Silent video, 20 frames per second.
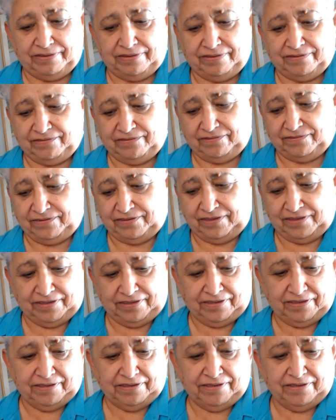You can
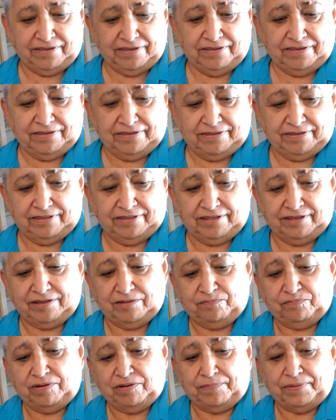see
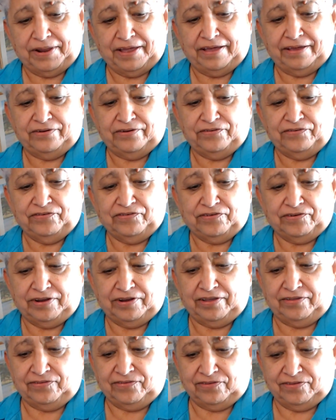the poblanos are
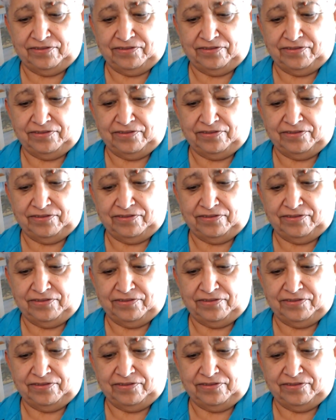nice and